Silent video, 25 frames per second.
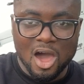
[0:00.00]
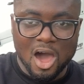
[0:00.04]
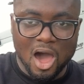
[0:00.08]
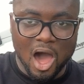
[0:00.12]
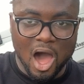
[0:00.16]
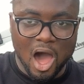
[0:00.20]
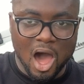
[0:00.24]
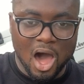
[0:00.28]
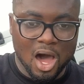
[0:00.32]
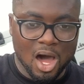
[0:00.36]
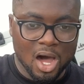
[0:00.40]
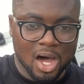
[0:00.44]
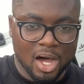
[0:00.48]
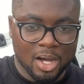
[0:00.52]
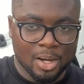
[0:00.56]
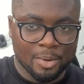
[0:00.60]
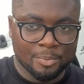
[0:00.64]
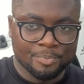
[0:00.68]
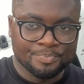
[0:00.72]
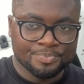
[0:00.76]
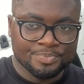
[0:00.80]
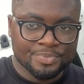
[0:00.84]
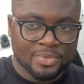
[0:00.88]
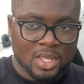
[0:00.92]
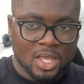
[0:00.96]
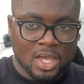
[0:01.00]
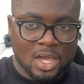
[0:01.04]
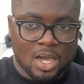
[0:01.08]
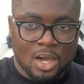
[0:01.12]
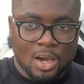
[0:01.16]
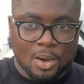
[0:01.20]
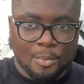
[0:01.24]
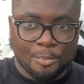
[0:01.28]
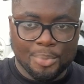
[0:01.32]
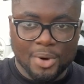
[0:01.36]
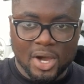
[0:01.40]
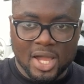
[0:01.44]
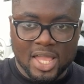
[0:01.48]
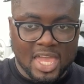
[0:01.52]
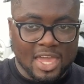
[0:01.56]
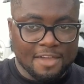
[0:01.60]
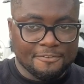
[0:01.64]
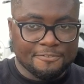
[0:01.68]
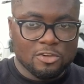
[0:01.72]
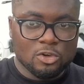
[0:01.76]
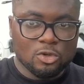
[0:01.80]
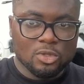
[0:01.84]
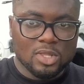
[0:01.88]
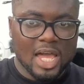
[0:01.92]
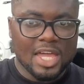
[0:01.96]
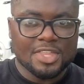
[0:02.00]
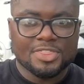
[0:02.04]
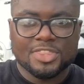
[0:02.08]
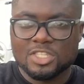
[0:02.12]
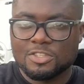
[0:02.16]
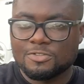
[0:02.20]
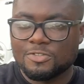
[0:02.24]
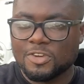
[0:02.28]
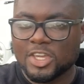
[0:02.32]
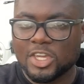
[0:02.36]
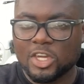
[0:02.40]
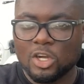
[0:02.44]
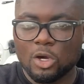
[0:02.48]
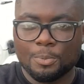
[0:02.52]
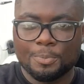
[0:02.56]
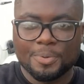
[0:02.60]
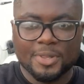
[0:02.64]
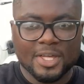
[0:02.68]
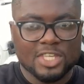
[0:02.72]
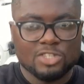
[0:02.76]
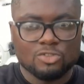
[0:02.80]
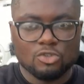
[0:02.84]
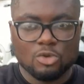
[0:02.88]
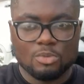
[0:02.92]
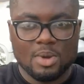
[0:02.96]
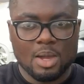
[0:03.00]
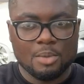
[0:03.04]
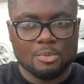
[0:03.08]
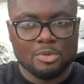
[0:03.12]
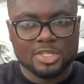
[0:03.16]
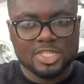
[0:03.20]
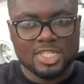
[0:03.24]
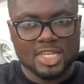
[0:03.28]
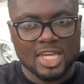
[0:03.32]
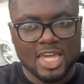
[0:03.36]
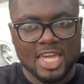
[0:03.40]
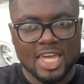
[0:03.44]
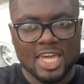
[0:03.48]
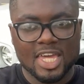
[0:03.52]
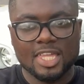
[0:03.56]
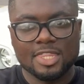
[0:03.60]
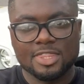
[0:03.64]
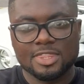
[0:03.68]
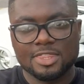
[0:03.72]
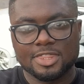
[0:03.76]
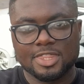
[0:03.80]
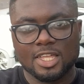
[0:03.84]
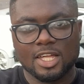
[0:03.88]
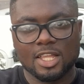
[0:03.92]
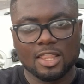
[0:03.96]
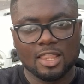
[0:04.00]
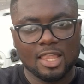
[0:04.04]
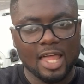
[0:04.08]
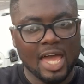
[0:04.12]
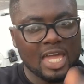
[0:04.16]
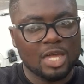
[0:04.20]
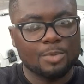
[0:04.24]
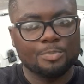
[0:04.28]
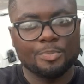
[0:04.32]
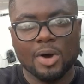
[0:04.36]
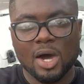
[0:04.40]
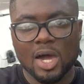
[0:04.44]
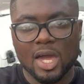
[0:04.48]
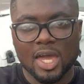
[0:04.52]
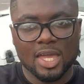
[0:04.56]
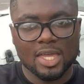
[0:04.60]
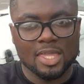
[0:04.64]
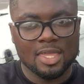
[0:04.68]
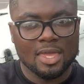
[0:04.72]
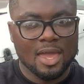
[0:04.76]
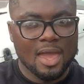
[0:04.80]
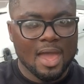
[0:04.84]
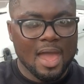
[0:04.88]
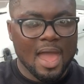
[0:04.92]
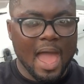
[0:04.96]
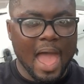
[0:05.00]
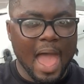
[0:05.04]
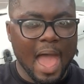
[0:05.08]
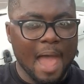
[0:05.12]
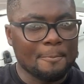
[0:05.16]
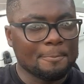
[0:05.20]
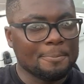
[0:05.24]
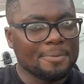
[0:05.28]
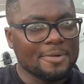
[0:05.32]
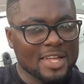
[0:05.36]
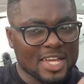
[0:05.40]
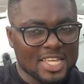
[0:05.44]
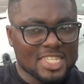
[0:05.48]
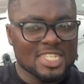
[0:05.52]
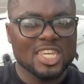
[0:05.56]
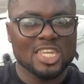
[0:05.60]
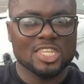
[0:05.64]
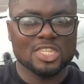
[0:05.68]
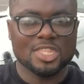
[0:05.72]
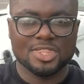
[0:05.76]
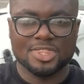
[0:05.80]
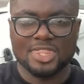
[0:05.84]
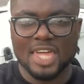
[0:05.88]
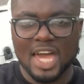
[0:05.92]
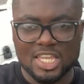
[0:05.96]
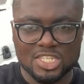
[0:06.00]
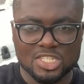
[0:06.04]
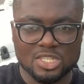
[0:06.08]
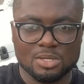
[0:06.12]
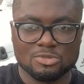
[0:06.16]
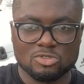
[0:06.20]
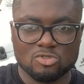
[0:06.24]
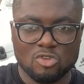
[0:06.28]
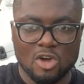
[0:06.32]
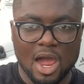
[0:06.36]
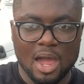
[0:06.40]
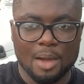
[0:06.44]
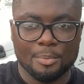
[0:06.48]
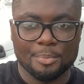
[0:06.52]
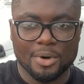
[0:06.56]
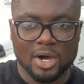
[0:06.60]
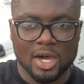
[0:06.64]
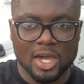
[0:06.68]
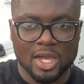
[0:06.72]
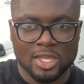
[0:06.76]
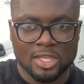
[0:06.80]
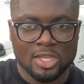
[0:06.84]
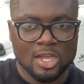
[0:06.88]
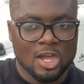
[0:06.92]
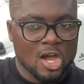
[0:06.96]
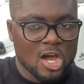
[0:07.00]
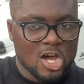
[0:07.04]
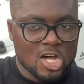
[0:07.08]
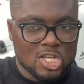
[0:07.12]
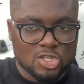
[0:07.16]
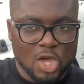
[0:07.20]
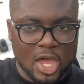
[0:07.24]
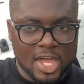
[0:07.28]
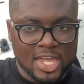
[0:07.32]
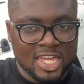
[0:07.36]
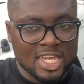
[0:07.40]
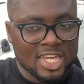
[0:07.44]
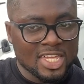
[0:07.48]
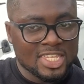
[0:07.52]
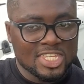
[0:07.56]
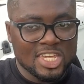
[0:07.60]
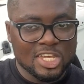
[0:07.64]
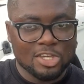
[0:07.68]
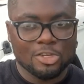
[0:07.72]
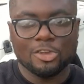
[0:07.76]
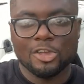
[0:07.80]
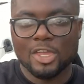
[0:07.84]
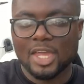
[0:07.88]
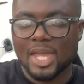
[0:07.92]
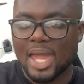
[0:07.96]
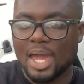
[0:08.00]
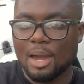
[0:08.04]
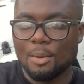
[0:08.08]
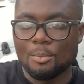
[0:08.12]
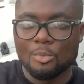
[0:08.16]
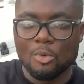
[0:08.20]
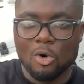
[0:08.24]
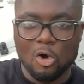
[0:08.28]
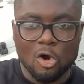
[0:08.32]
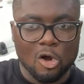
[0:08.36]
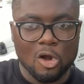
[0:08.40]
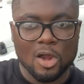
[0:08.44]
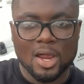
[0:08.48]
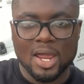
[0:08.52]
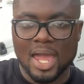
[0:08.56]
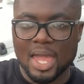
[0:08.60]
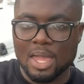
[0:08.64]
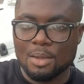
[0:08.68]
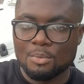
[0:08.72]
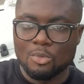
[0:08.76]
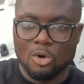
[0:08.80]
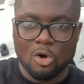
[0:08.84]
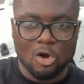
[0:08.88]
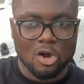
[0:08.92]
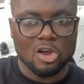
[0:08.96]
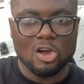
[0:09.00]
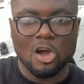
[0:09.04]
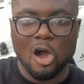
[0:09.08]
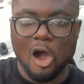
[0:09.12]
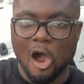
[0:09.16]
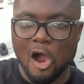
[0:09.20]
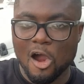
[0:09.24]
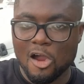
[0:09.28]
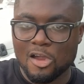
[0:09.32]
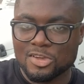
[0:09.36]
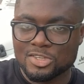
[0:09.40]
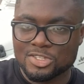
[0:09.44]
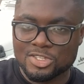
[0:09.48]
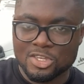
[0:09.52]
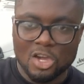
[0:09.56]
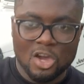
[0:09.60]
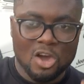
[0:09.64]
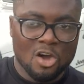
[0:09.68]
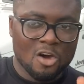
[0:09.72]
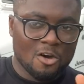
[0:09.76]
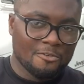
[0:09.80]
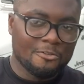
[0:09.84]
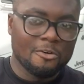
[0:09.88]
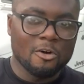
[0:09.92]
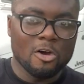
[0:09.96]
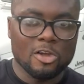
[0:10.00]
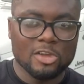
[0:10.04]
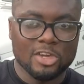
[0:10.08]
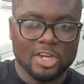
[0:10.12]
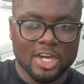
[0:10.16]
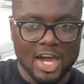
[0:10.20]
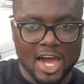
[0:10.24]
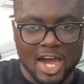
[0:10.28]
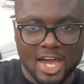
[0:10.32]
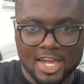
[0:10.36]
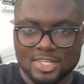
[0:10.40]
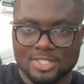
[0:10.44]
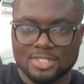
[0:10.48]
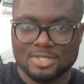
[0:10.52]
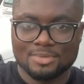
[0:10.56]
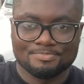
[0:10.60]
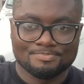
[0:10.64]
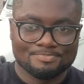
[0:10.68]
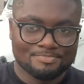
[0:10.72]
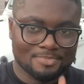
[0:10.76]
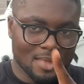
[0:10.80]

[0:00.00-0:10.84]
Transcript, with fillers: Um, but if you like this video, please remember to hit the like button and please hit that subscribe button so I can continue to get more and more cars for you guys.